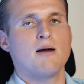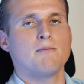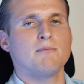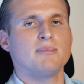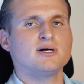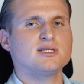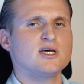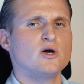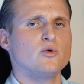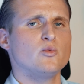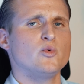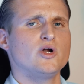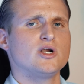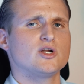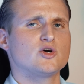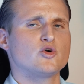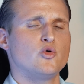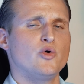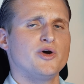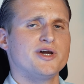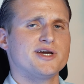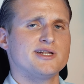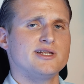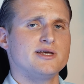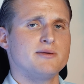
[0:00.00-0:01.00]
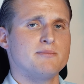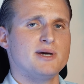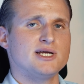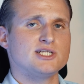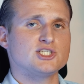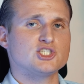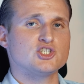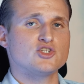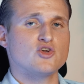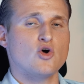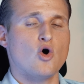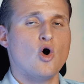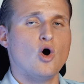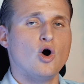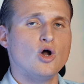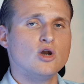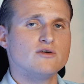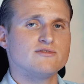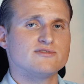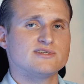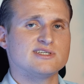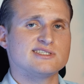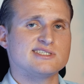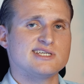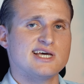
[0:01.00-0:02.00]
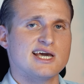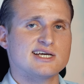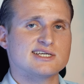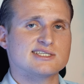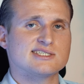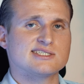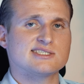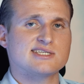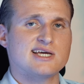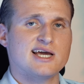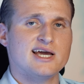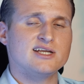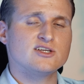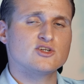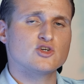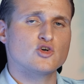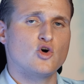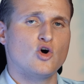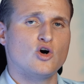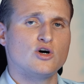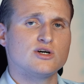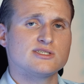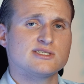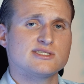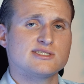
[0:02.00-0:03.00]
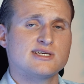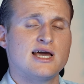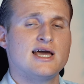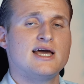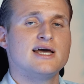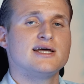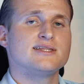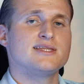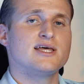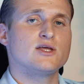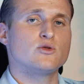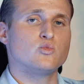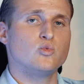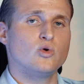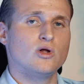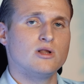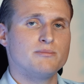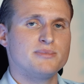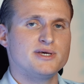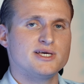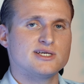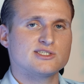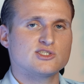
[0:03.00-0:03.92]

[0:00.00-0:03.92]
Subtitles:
but I will quickly mention all of the taxes and costs that will be